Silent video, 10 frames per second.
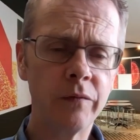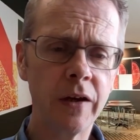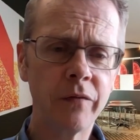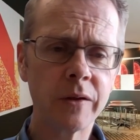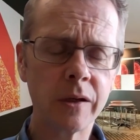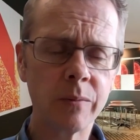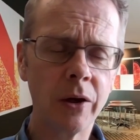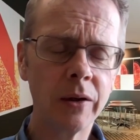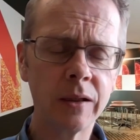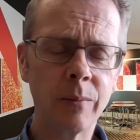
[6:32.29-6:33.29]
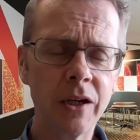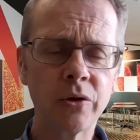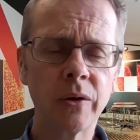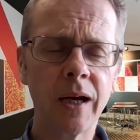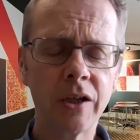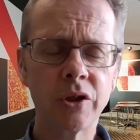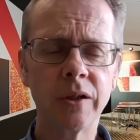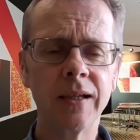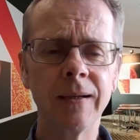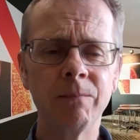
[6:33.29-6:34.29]
deficits modeling dementia in
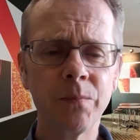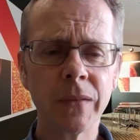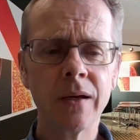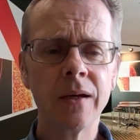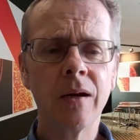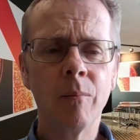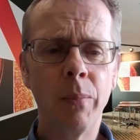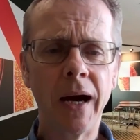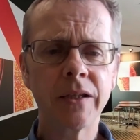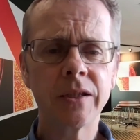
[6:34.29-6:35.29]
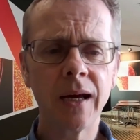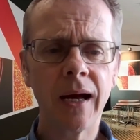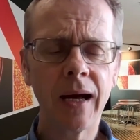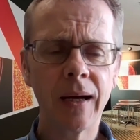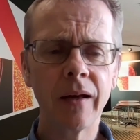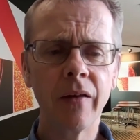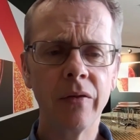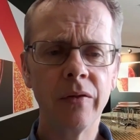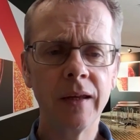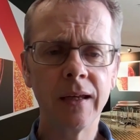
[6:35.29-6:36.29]
HD, but
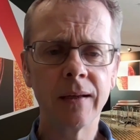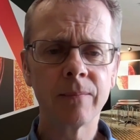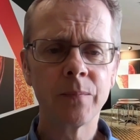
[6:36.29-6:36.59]
the